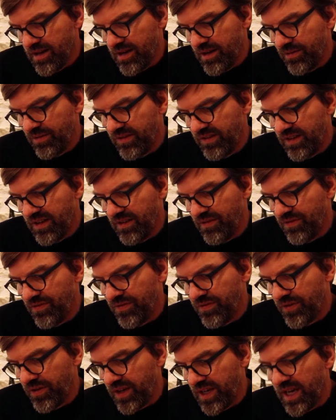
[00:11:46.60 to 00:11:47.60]
I would say,
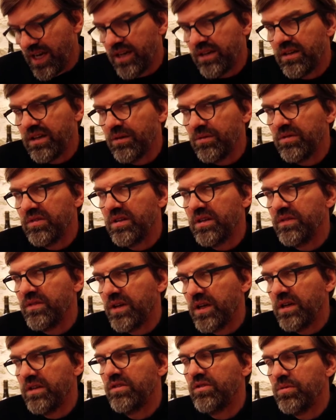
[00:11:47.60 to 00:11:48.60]
forget, I would say,
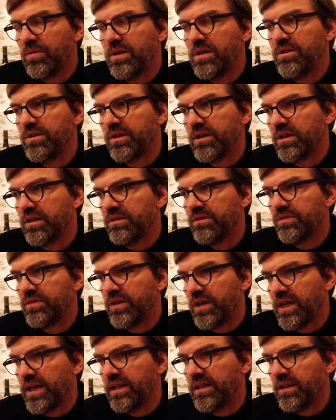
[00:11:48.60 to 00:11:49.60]
the history. You can't
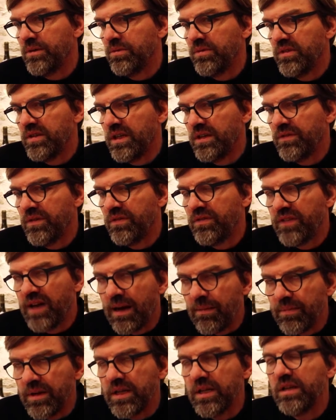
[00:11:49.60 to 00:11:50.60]
forget, I would say, the
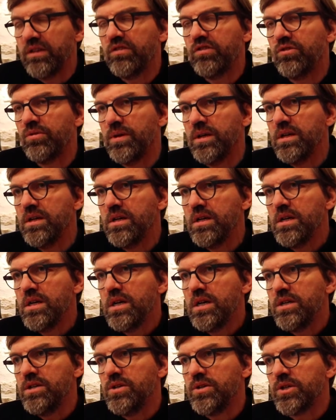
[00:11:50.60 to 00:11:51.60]
family history.
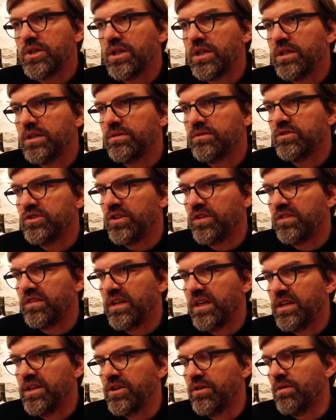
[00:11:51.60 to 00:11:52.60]
You can't just
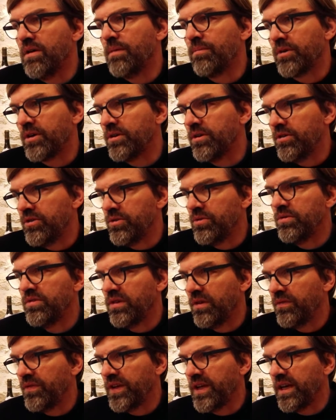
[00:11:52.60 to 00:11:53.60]
say, no, I'm going to do
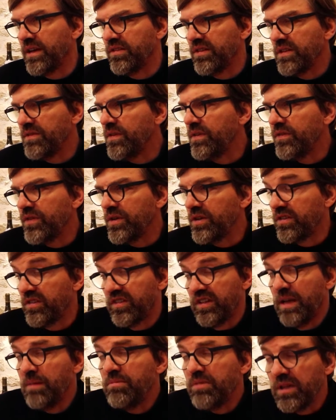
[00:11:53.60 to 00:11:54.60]
something else, even though
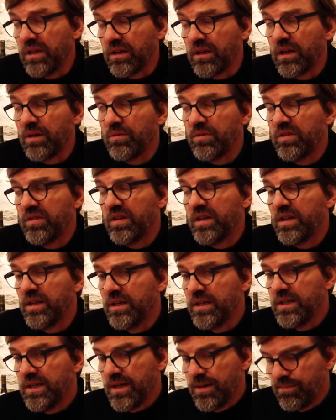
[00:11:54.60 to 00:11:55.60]
it's tempting, I would say.
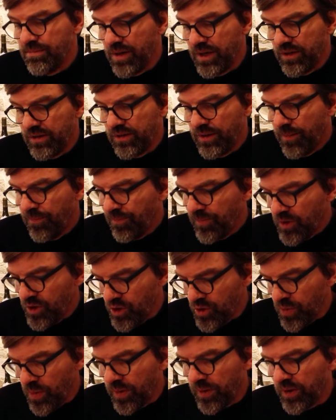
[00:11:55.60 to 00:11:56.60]
But
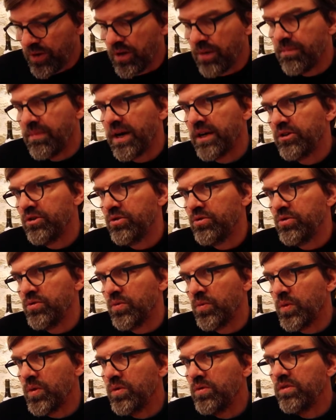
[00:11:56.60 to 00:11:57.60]
you want to come back to your
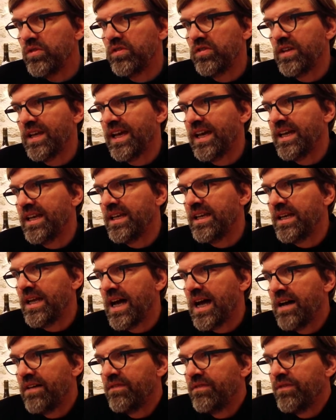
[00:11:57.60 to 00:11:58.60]
roots. And
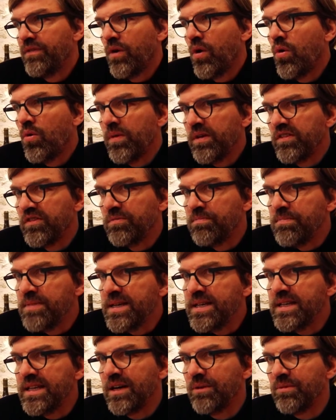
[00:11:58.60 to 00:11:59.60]
I've always
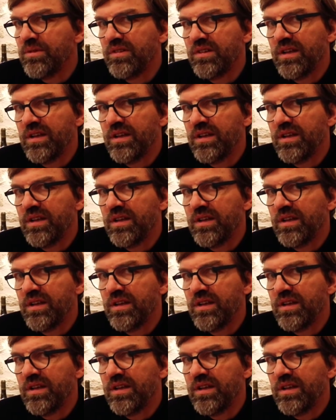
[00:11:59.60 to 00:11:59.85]
been, I would